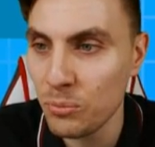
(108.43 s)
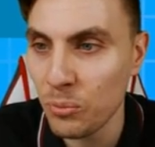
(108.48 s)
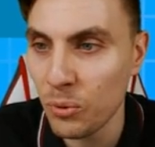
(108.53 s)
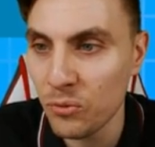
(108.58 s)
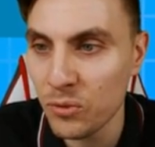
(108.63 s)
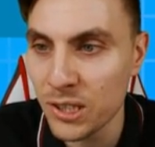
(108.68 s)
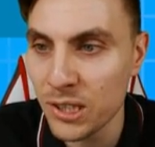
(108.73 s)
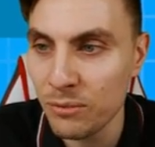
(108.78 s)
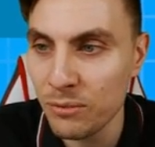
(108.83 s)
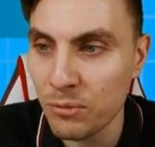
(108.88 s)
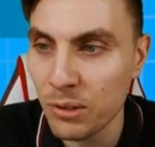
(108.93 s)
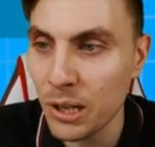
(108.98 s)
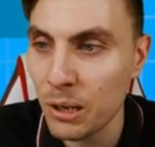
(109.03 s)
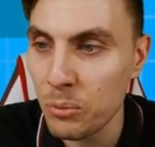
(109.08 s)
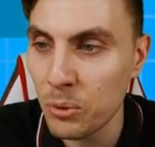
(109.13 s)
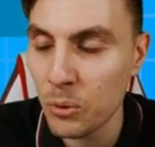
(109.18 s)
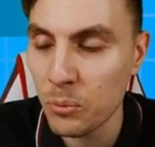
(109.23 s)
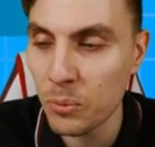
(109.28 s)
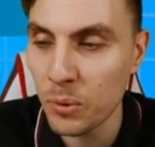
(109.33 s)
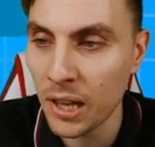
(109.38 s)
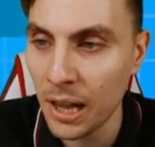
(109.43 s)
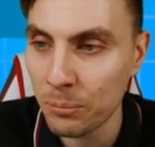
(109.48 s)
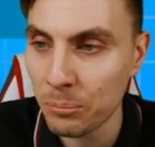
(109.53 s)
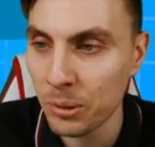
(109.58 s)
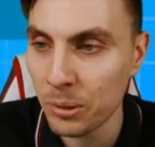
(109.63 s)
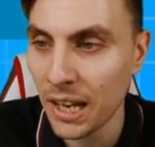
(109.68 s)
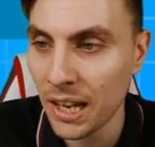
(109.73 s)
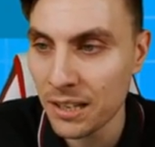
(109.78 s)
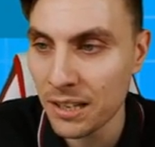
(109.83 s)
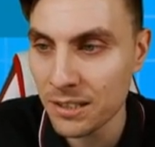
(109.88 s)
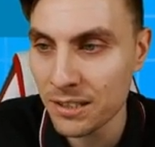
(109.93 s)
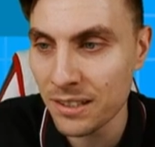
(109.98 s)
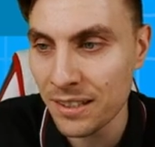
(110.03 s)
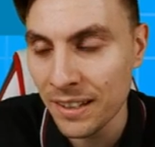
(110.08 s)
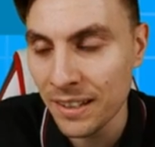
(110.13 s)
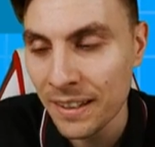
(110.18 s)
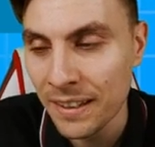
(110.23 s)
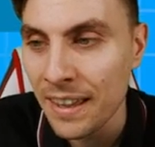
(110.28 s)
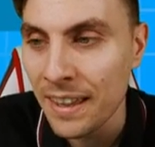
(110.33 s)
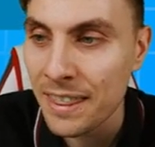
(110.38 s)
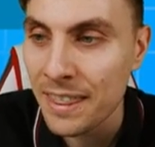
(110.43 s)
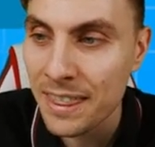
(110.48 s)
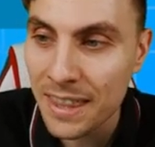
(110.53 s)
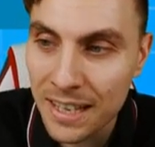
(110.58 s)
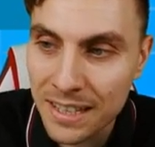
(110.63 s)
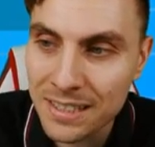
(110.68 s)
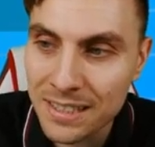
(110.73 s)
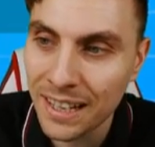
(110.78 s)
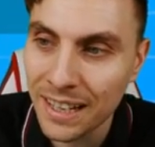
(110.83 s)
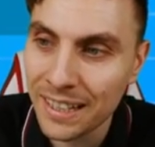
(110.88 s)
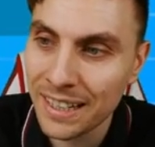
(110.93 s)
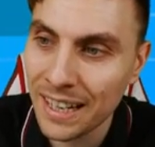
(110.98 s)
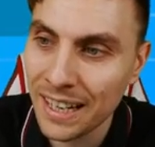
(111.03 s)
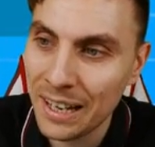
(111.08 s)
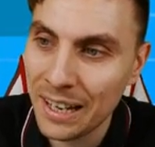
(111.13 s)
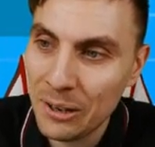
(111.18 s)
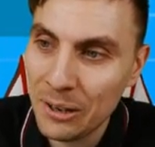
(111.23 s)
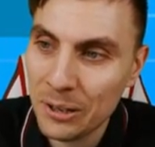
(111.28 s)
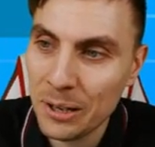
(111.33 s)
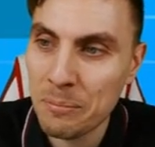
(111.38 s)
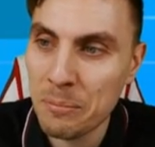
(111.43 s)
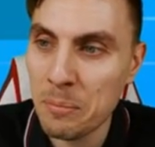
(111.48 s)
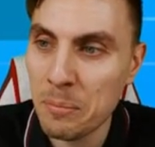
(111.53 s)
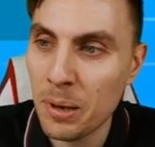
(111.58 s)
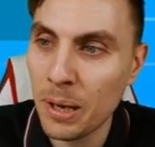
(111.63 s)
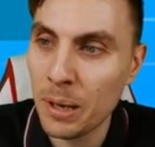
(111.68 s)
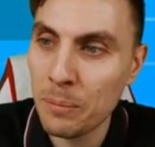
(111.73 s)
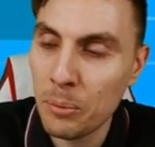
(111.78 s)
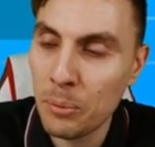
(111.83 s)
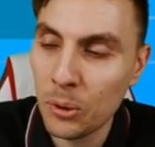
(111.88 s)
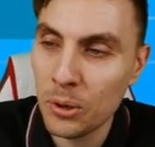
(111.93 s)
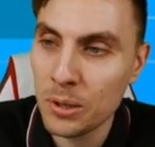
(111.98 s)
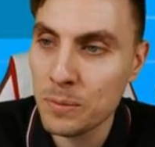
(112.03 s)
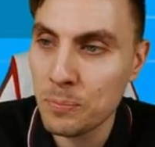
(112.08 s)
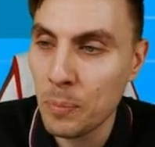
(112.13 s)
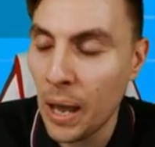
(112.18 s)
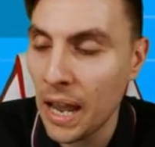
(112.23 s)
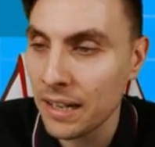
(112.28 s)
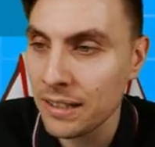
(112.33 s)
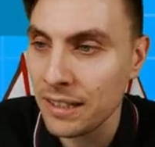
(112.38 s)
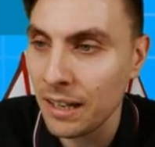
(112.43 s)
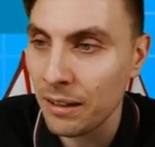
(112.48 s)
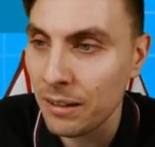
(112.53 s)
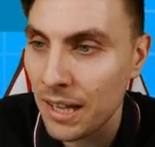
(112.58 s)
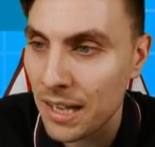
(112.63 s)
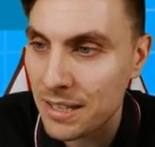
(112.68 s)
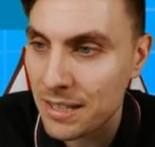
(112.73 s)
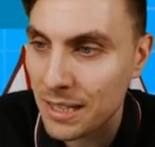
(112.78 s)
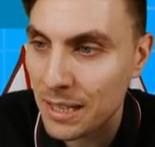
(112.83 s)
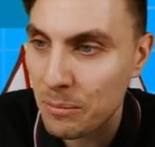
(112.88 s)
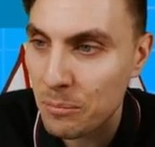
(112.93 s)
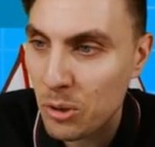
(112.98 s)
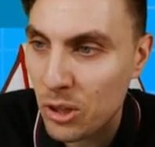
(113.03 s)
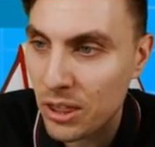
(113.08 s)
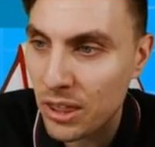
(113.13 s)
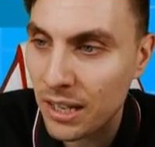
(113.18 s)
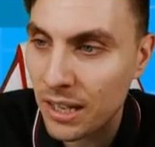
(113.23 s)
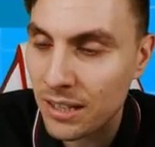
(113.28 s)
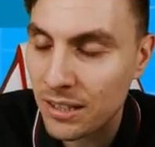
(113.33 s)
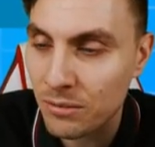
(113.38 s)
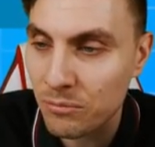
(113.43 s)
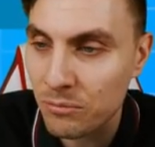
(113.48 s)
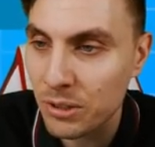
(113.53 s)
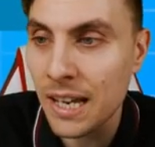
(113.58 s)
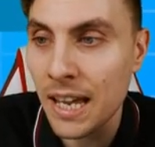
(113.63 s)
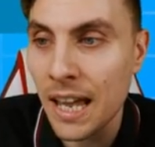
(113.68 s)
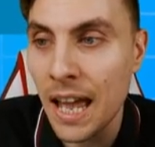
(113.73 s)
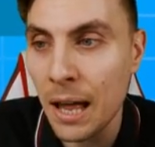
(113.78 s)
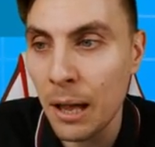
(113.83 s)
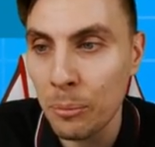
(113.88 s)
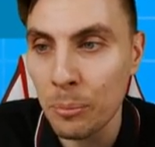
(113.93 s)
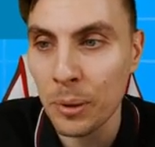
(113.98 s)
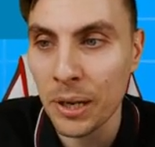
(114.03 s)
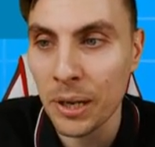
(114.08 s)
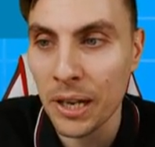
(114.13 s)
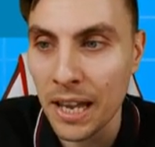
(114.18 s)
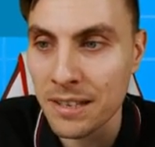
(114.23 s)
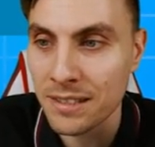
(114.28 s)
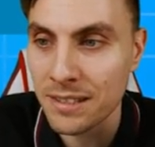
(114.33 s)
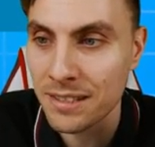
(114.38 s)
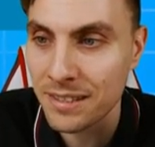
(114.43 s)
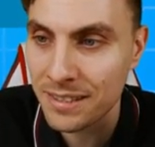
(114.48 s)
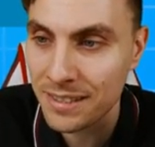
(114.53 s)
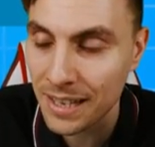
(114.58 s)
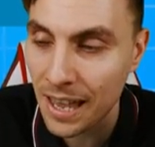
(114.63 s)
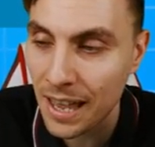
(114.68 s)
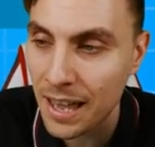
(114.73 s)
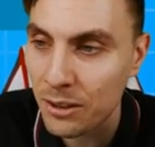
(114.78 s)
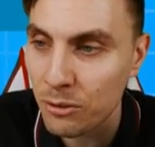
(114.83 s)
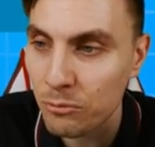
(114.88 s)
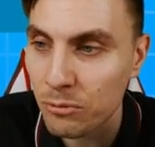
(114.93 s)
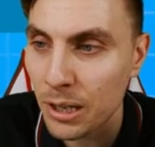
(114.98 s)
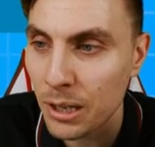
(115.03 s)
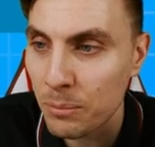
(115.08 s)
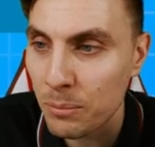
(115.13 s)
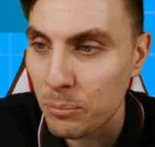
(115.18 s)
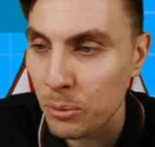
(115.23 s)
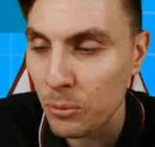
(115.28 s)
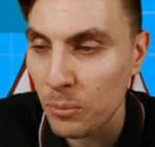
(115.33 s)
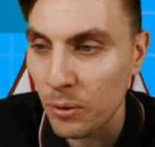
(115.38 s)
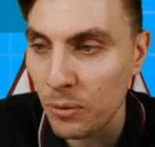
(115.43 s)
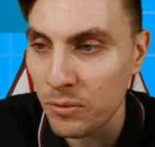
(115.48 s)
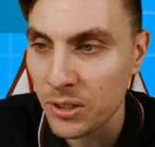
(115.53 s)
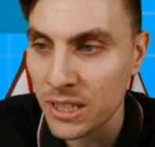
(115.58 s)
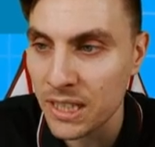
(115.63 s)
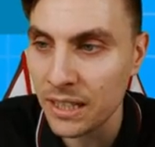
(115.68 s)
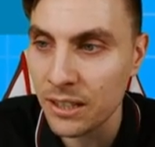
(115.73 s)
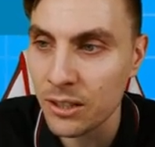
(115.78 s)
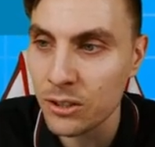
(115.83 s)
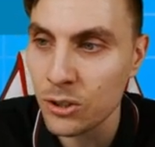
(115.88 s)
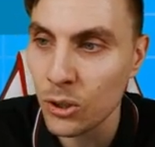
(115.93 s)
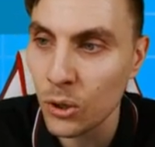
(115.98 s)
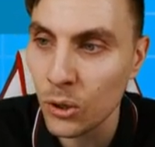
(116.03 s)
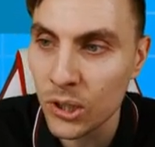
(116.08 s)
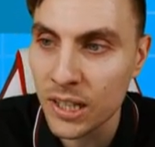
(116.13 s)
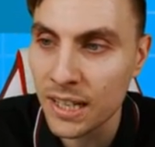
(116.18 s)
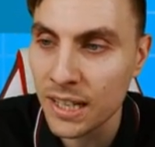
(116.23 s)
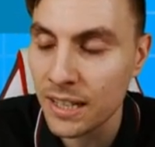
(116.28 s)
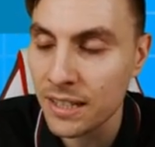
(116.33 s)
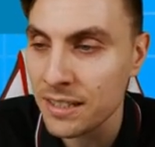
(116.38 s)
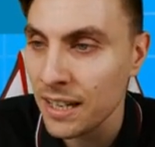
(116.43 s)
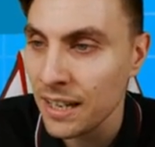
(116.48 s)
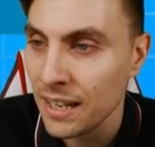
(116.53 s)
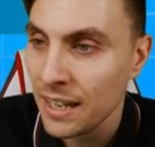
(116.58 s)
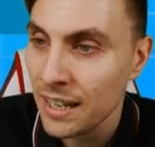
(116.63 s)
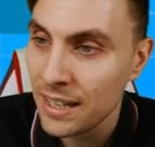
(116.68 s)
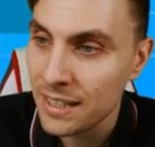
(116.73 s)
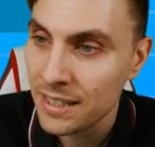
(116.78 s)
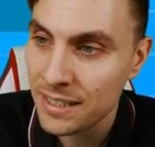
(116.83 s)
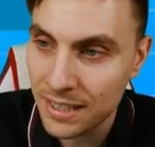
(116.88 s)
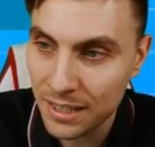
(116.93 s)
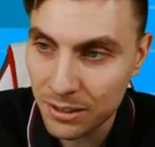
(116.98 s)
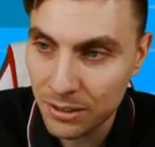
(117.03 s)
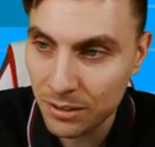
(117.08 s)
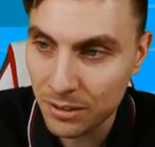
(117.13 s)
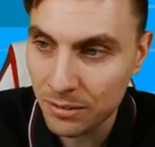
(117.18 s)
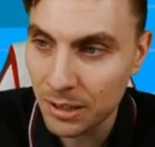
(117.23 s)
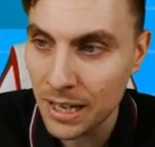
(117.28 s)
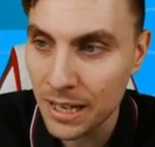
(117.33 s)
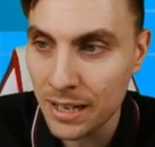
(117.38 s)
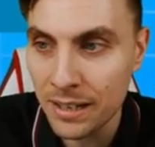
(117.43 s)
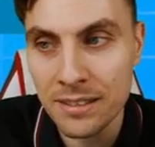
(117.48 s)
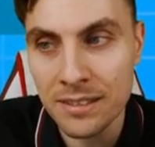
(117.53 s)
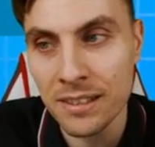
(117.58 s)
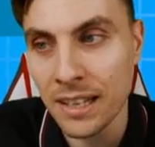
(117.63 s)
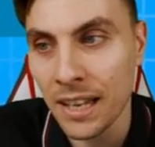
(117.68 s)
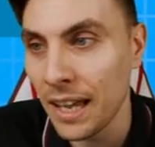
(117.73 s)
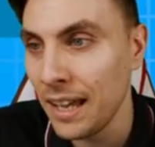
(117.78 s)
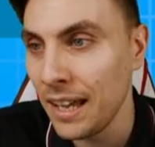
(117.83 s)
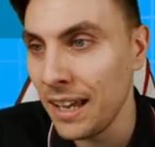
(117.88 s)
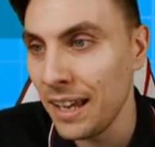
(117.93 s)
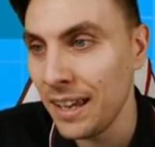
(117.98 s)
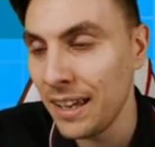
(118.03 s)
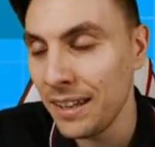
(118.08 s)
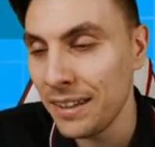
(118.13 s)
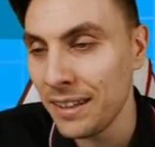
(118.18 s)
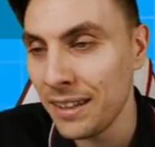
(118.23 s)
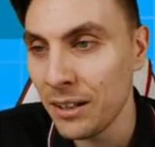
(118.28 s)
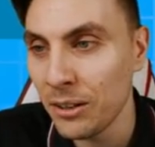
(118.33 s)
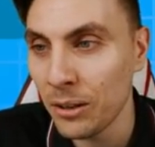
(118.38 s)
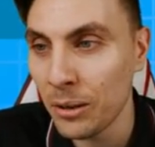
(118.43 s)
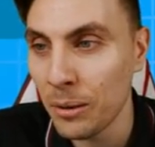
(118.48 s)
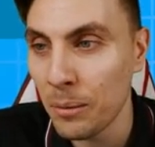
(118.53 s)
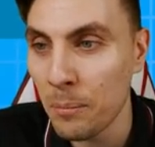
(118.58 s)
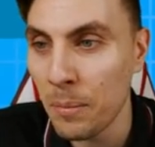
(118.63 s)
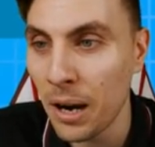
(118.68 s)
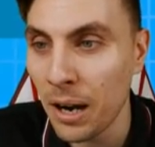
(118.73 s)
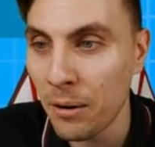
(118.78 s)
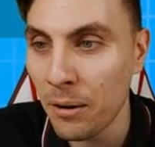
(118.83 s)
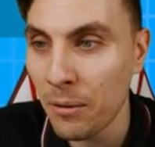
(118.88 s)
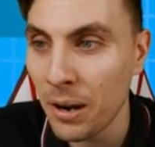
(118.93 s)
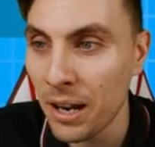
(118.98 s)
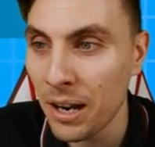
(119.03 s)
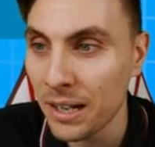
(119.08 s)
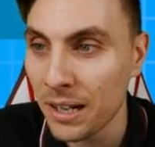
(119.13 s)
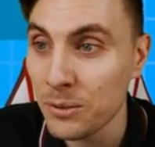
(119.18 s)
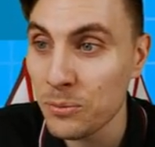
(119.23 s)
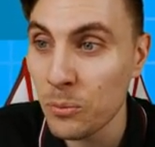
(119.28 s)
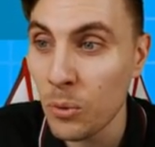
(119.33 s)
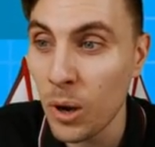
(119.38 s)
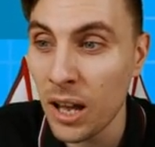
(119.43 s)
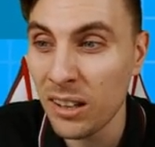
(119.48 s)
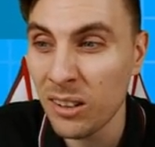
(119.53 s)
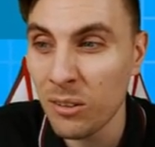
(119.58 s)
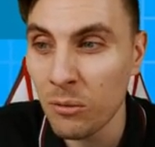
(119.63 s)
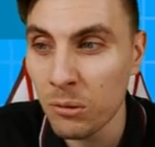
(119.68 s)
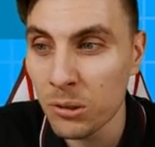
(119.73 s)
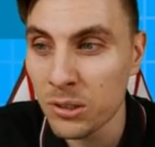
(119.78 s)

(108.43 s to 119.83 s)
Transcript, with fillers: Obviously, Rillaboom will help against things like Kyogre, but my opponents packed out their team with things that really help against uh, the Rillaboom, obviously the Togekiss, Cinderace, uh, the Alola Marowak as well, all